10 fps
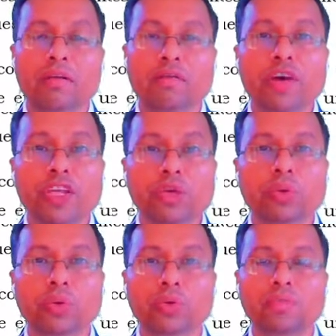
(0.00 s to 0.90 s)
For
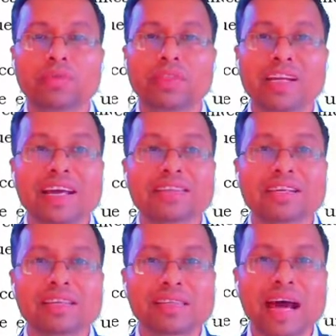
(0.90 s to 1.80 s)
you, the
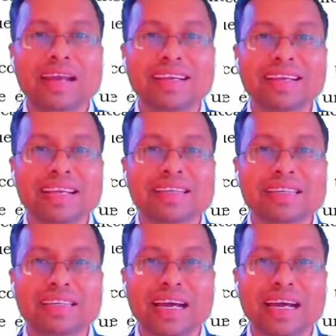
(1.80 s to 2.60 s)
dangerous are intelligent